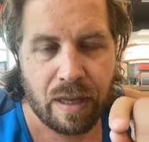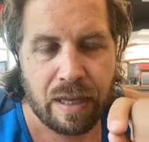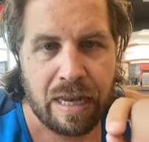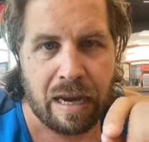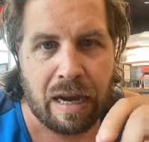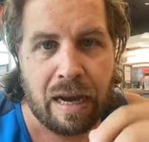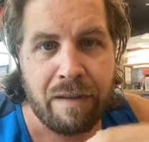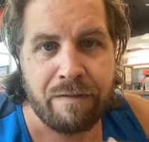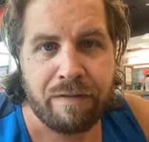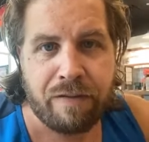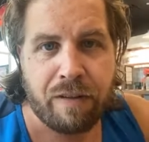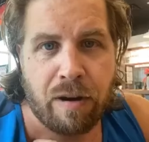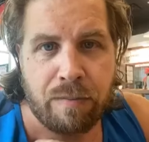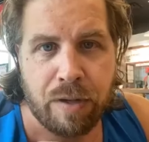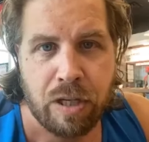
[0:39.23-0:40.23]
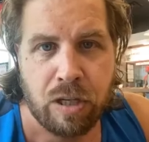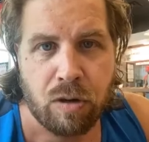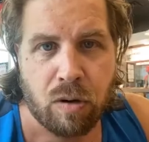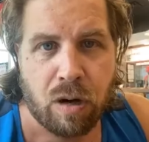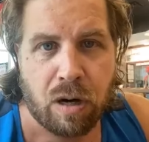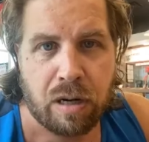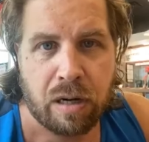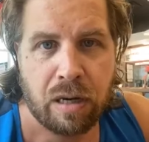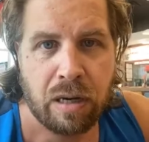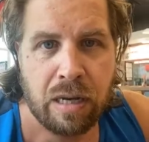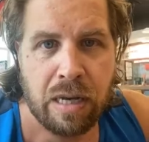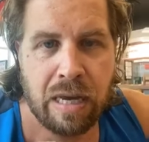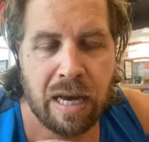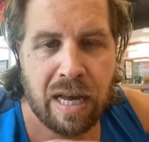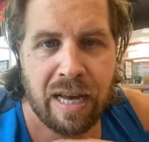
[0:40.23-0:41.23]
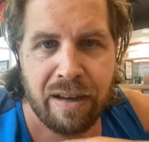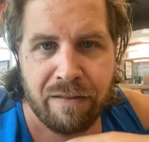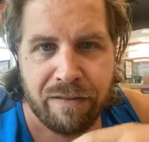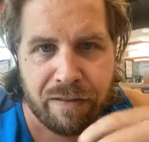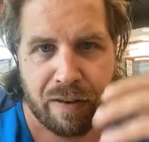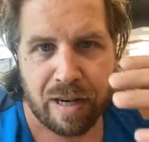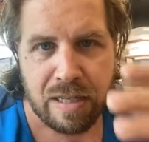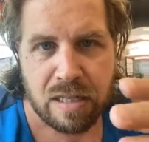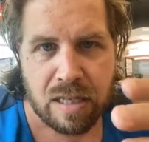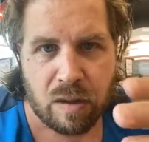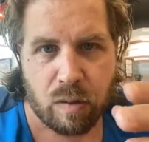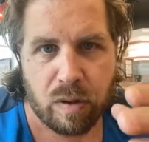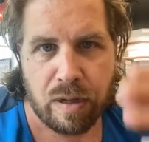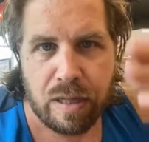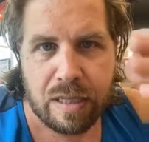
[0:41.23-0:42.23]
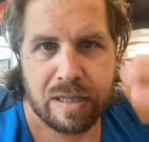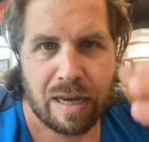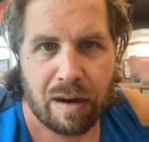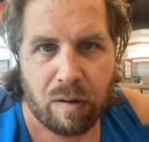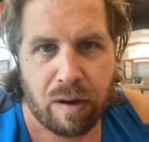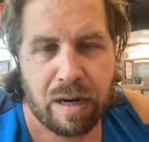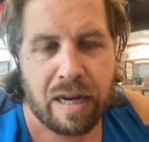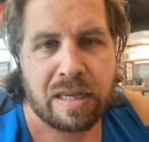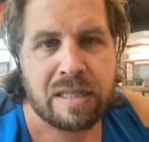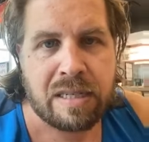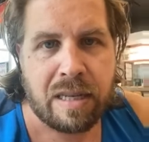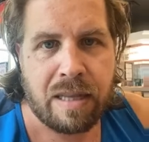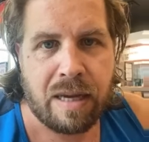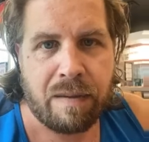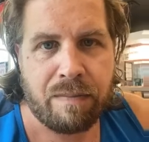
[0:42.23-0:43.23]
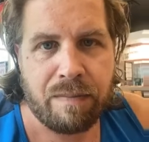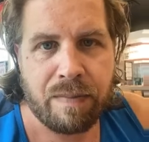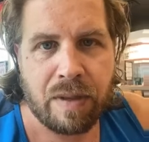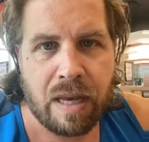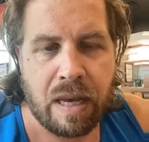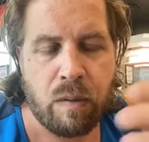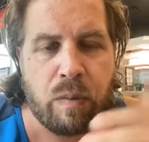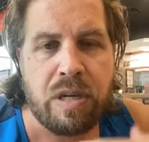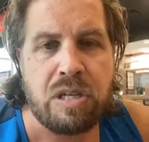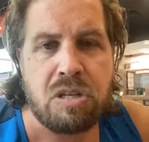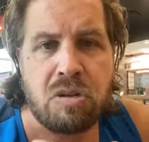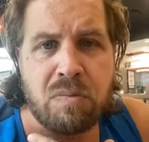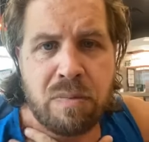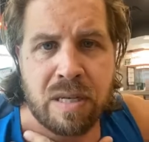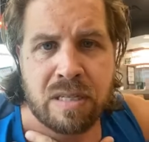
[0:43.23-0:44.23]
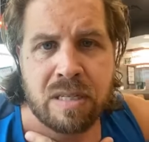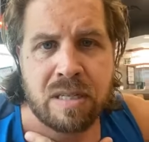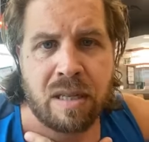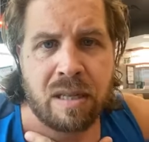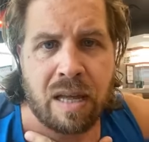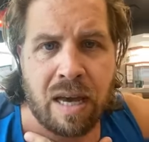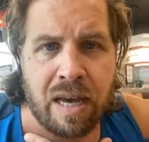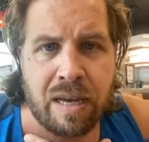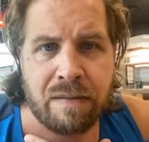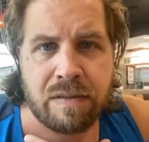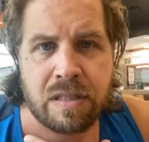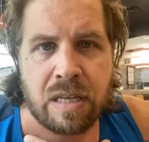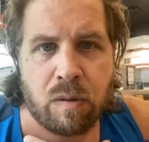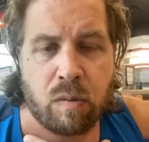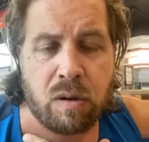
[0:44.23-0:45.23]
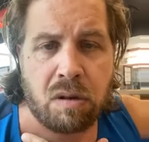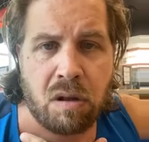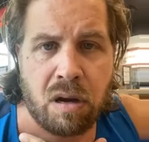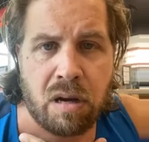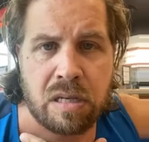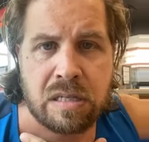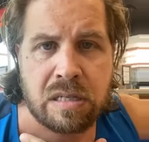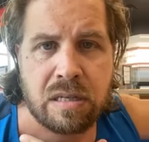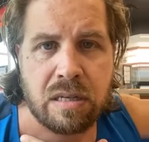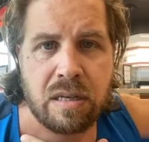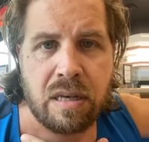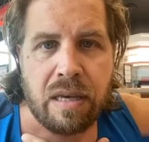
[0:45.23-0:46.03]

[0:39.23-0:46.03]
Now, I'm from New York. I have friends that were in the tower next to them, and we do miss the lives that were lost,